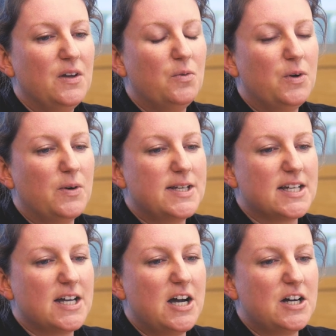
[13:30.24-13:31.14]
We always
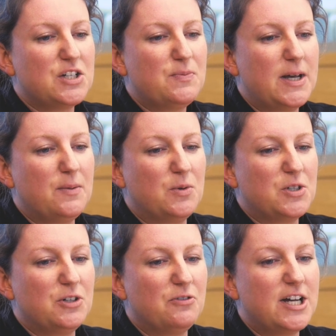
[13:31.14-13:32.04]
encourage people
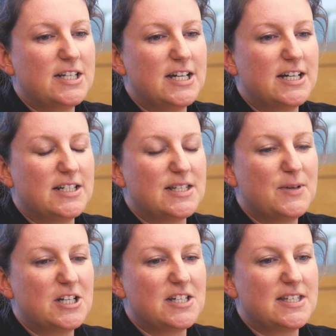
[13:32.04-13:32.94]
to write down as
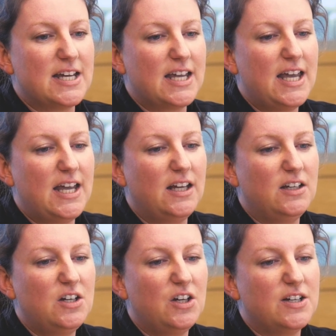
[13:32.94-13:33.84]
much as they
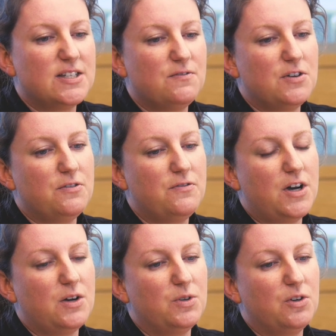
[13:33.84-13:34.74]
can. You know, as a
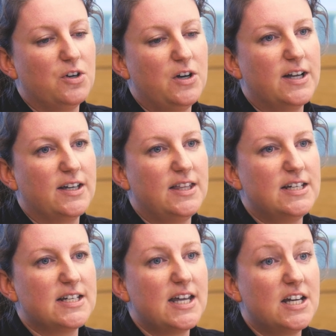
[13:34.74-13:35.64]
verifier, we're not going in there
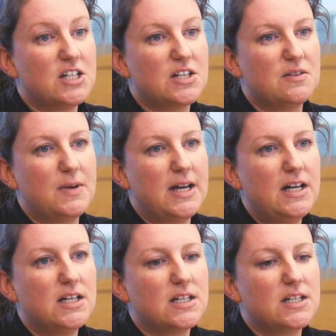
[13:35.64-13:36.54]
to catch them
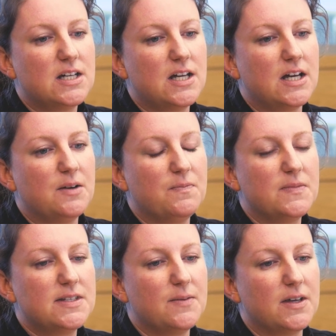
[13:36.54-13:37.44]
out.
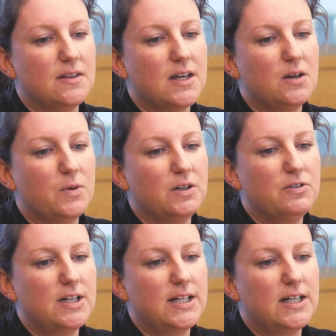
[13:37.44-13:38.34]
Something that we
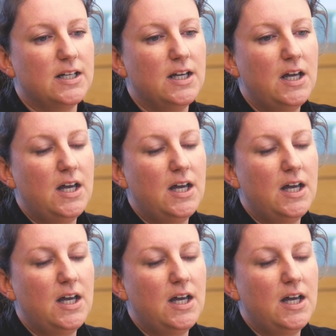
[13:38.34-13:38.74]
really